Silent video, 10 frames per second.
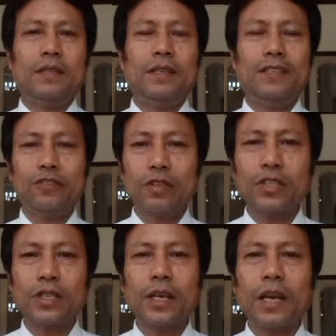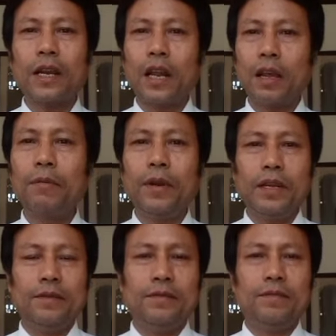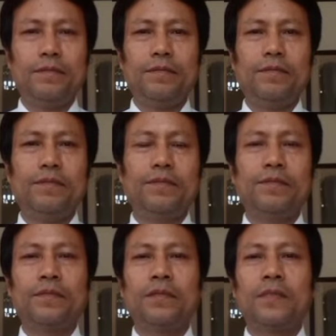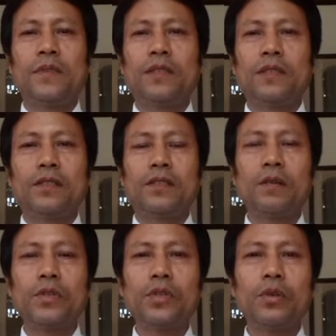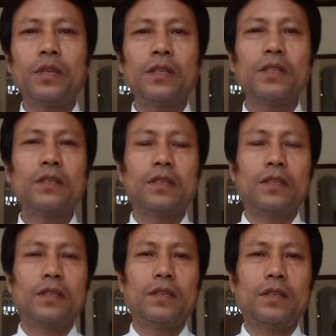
interesting and lively, some students